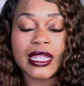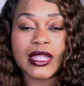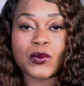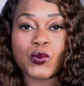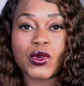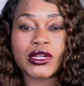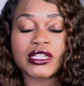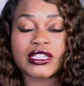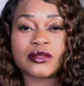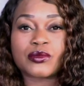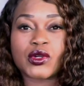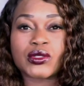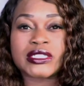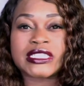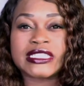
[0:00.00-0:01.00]
And one of the
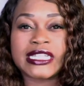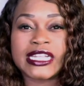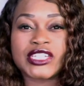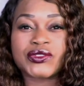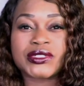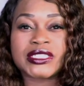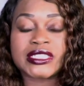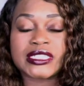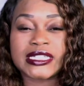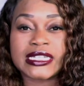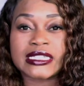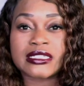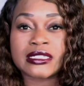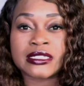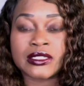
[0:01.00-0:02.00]
most dangerous
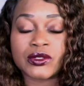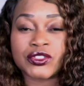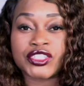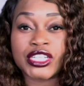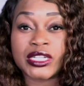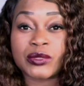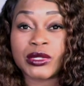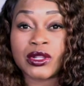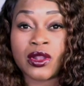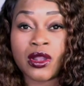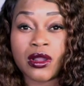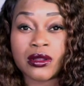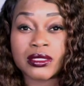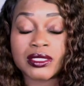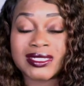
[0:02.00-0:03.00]
things associated with
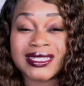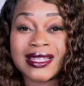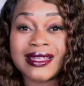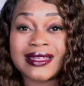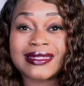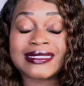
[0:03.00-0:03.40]
cults